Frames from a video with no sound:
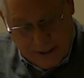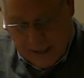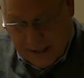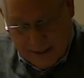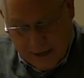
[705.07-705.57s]
at
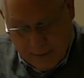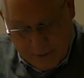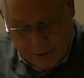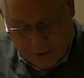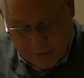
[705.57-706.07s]
any time
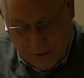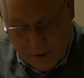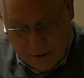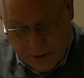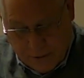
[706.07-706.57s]
to
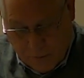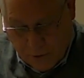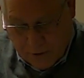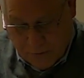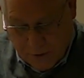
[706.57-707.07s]
experience it, you're more
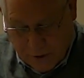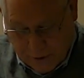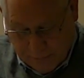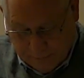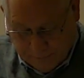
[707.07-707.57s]
than welcome.